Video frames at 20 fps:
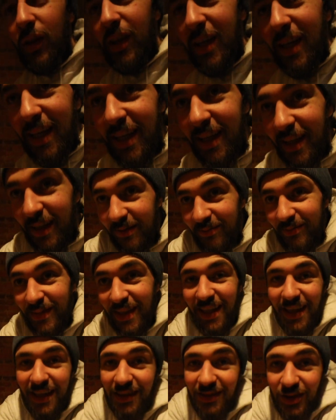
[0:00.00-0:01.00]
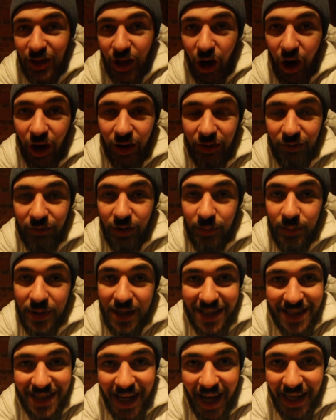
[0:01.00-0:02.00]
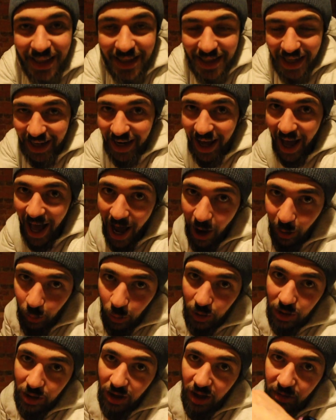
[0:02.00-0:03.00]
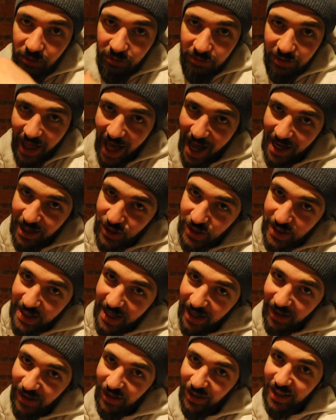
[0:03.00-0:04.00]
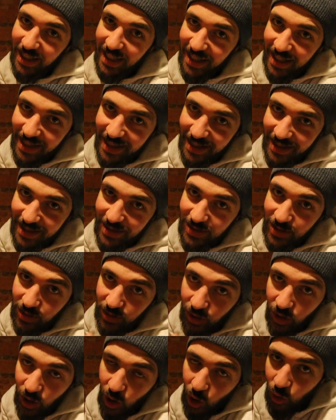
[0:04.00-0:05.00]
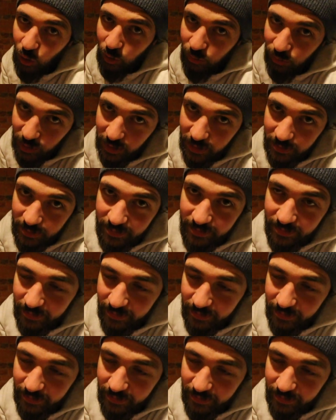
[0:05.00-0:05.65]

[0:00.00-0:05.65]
the ghee is gone from the site and our flash sale is over.